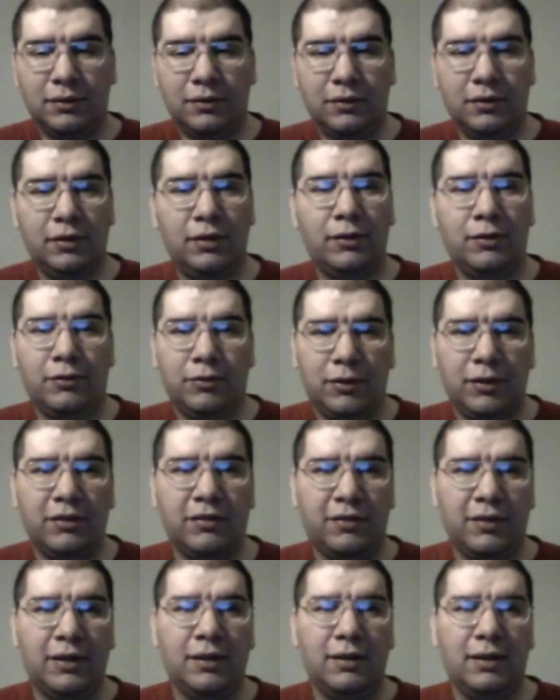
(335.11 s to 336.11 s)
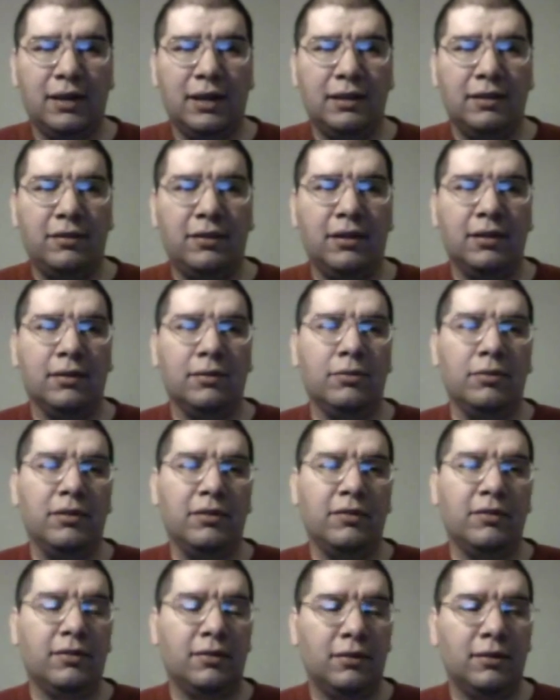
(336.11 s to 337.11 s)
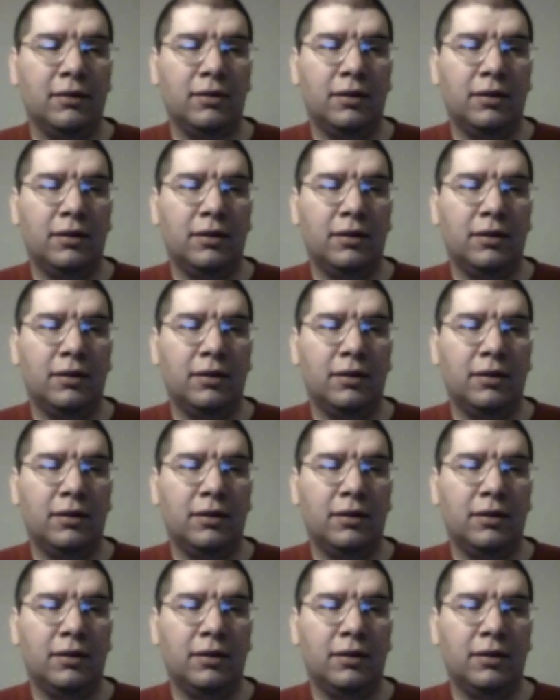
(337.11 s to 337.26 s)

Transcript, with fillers: So they're trying to say the idea was,